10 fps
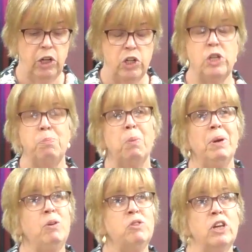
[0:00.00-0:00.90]
She probably
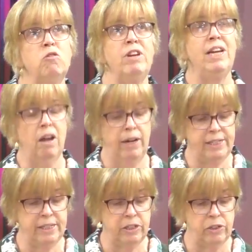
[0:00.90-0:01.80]
also
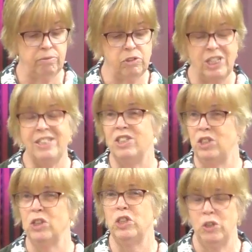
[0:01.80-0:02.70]
realised that Jesus
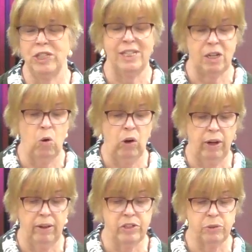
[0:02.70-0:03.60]
took 2 days
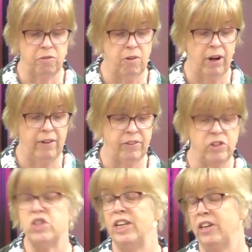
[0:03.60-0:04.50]
longer to arrive than
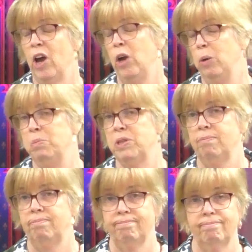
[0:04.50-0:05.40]
she had hoped.
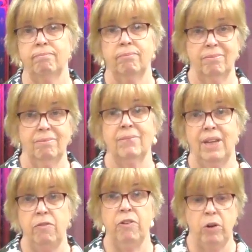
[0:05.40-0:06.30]

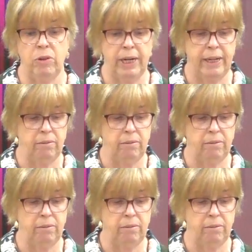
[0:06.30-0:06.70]
If only.